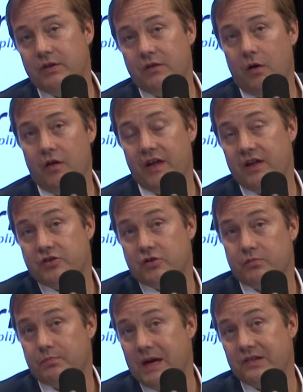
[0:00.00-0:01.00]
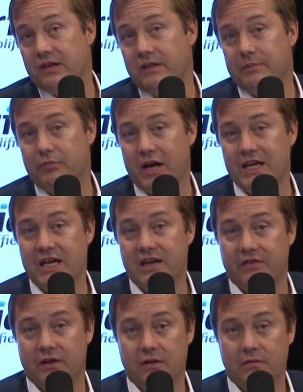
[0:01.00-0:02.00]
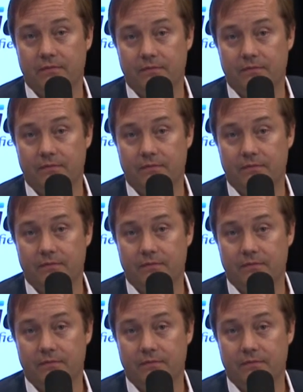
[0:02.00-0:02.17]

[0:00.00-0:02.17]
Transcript: with all this. You're basically breaking yeah. even.